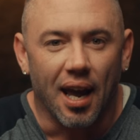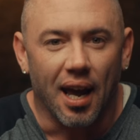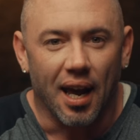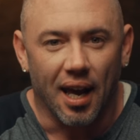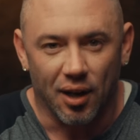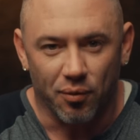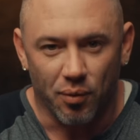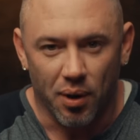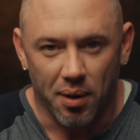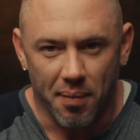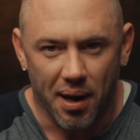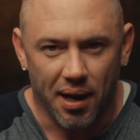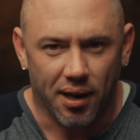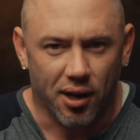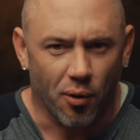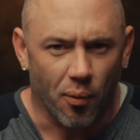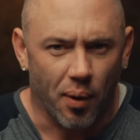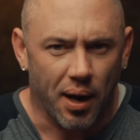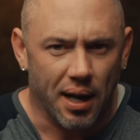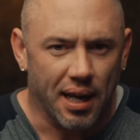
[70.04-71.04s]
And we make
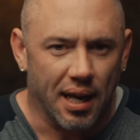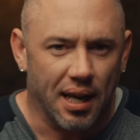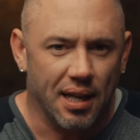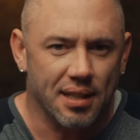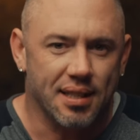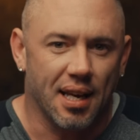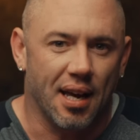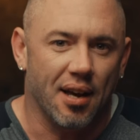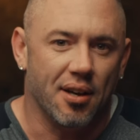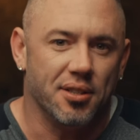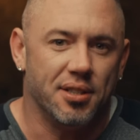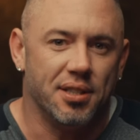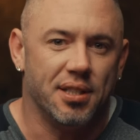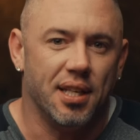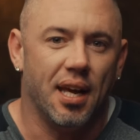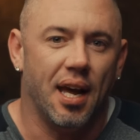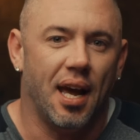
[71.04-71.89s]
our way to his house,